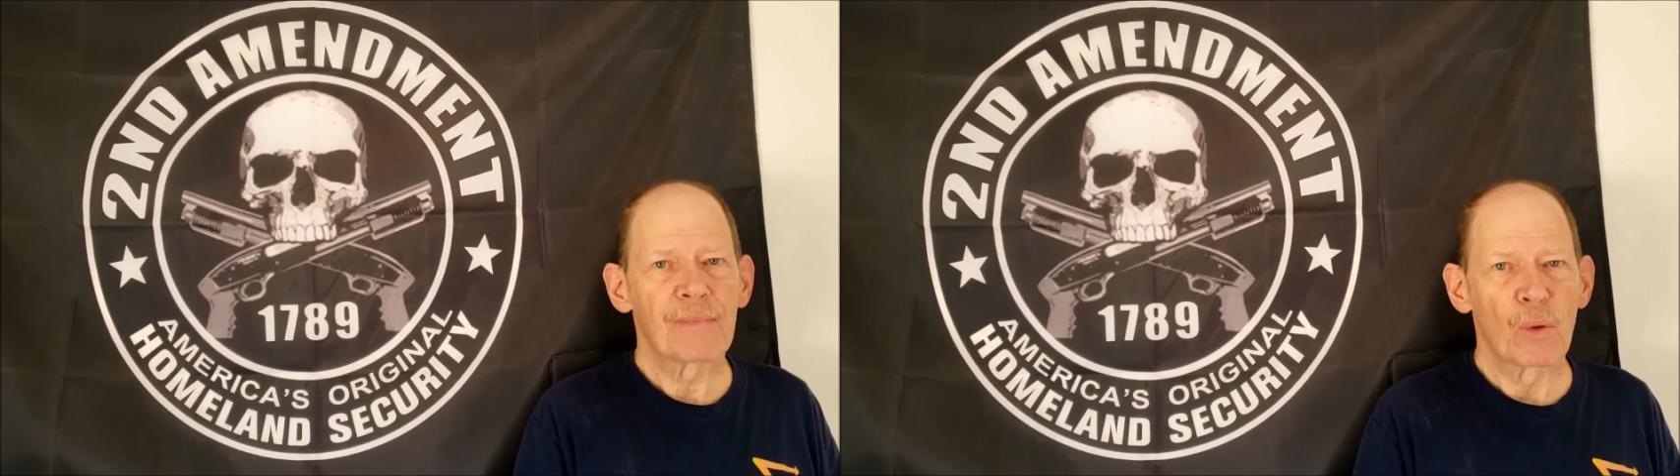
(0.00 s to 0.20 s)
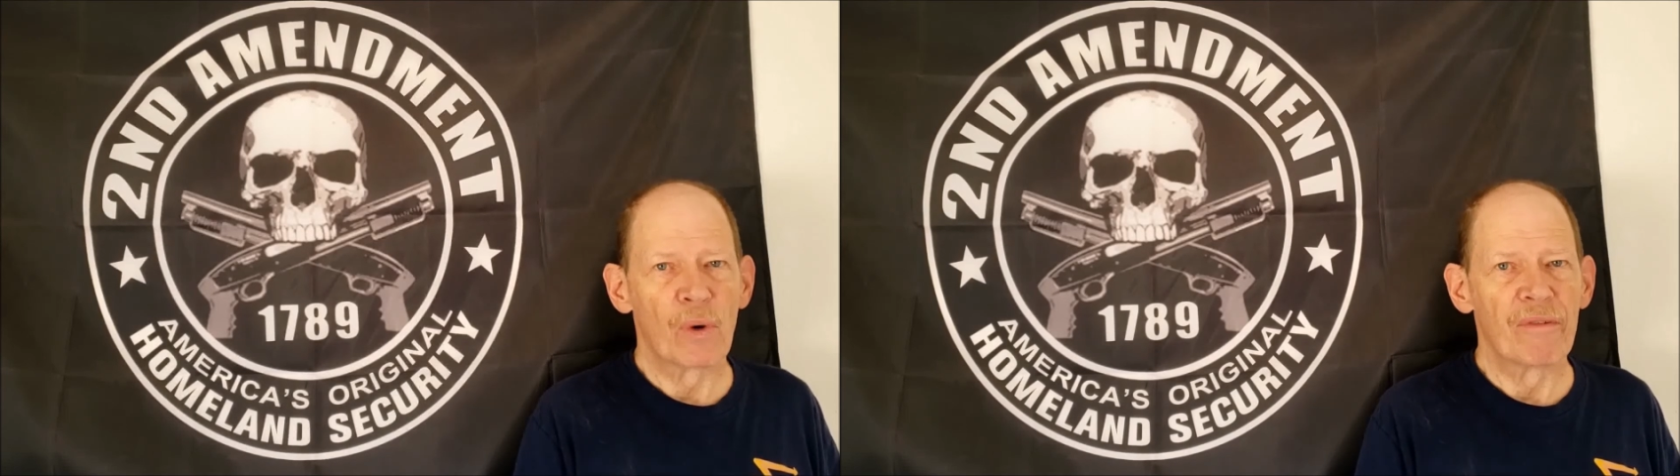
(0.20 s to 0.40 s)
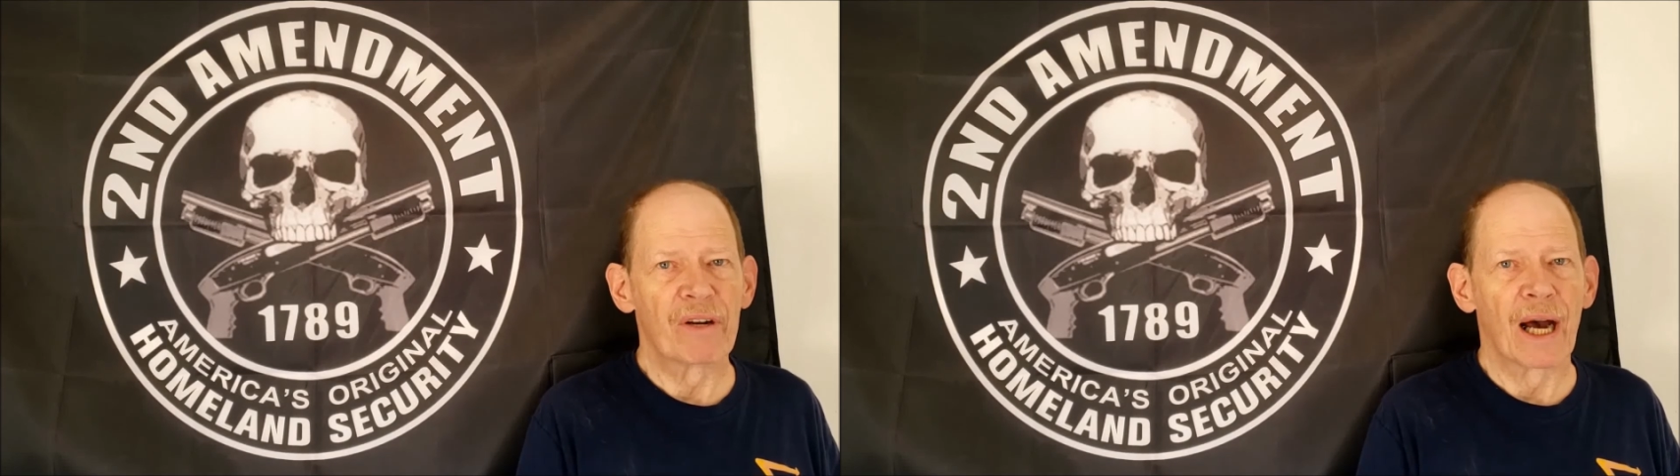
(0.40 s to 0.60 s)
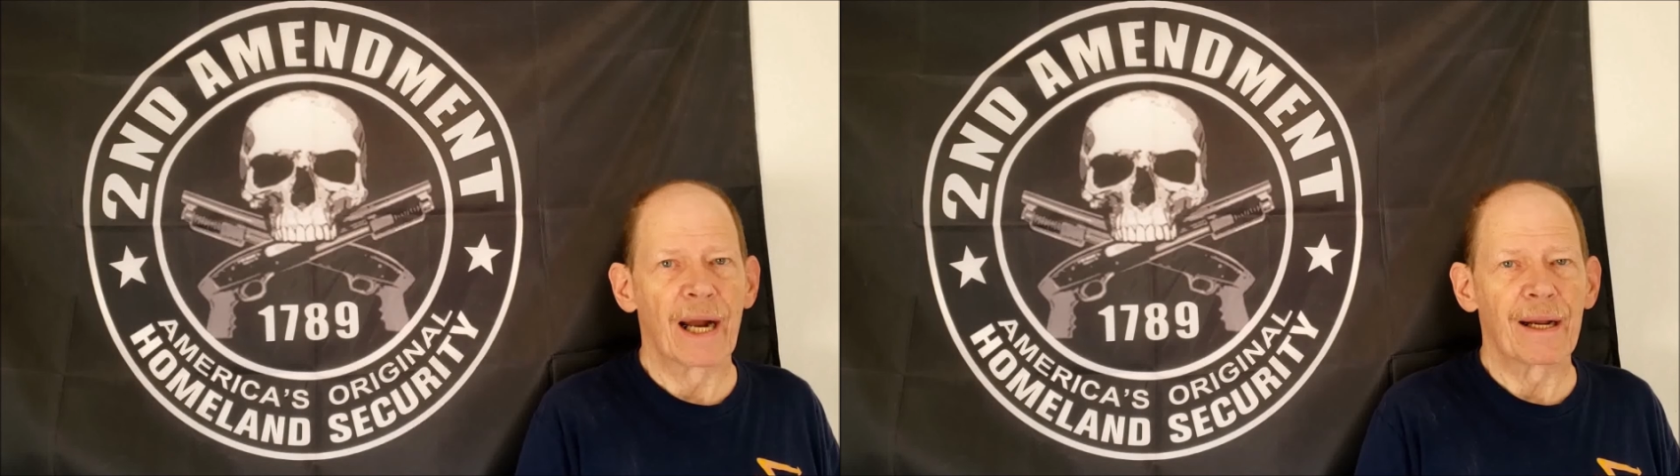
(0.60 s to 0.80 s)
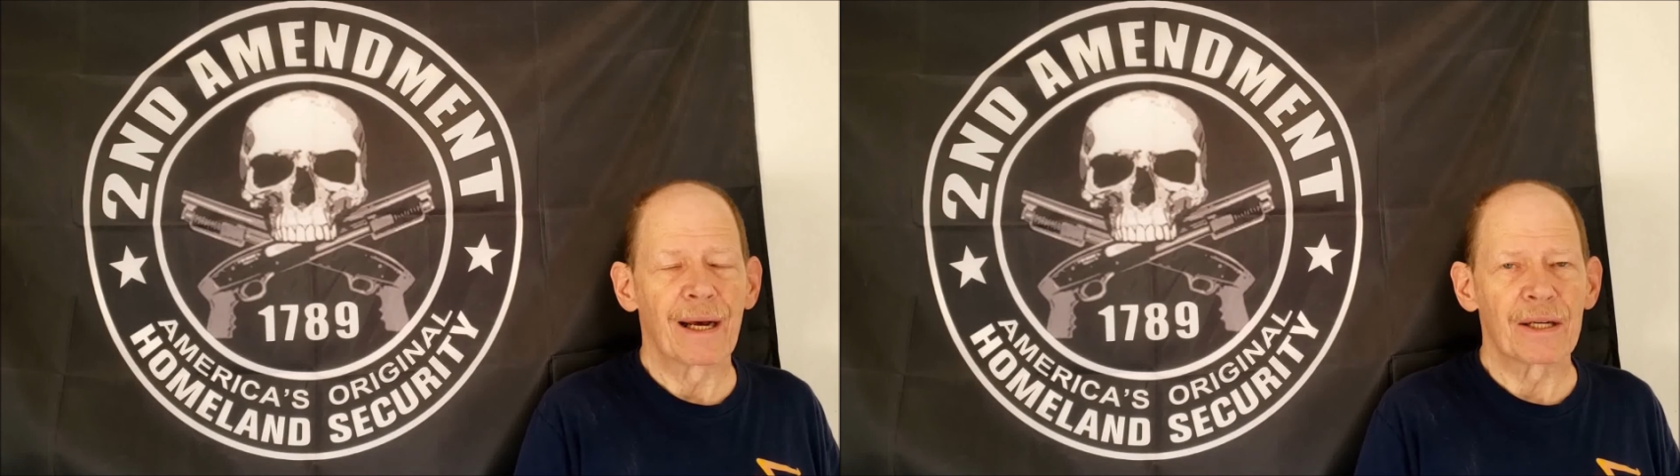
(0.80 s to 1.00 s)
we've
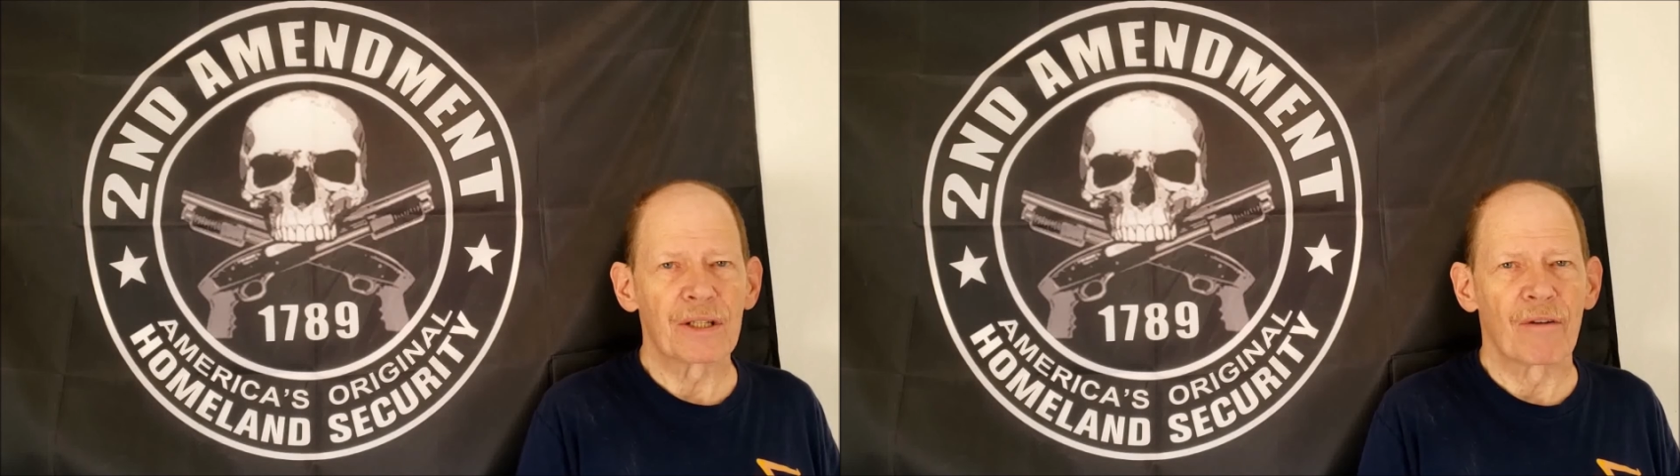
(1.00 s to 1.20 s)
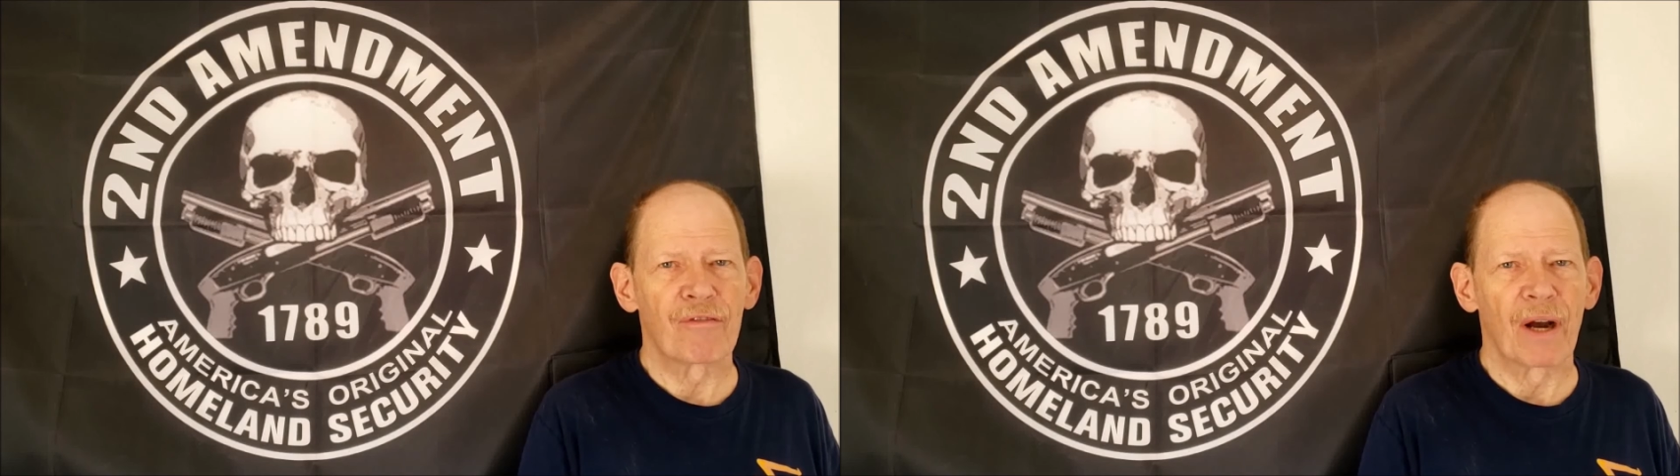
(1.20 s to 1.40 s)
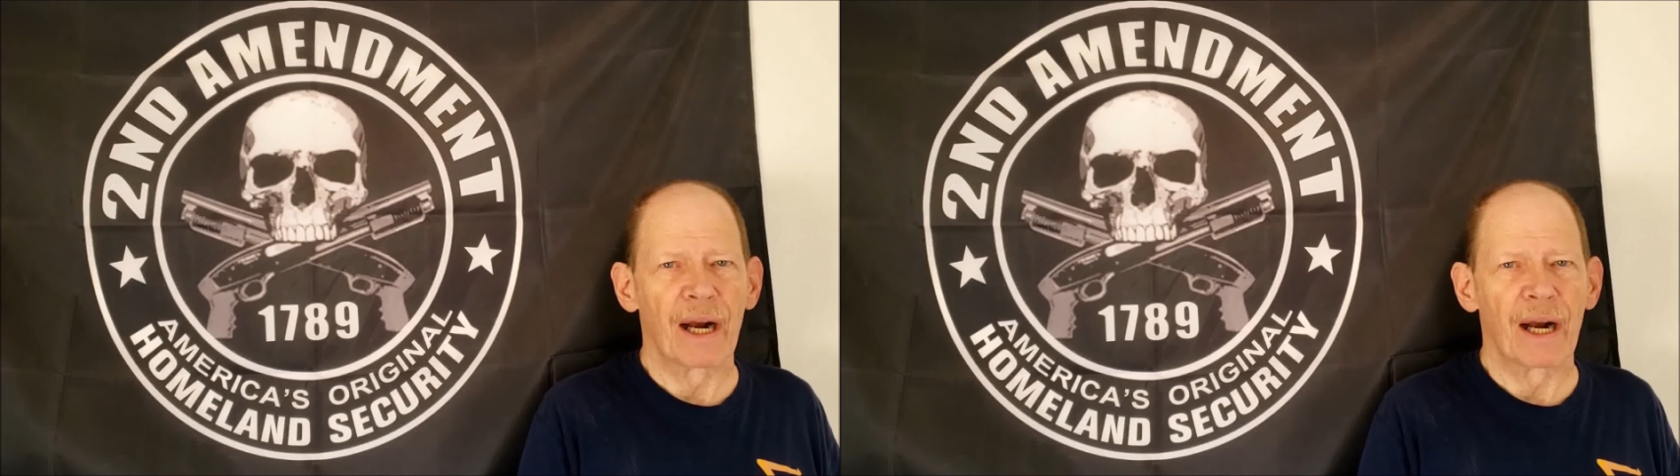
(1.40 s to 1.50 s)
got a tough fight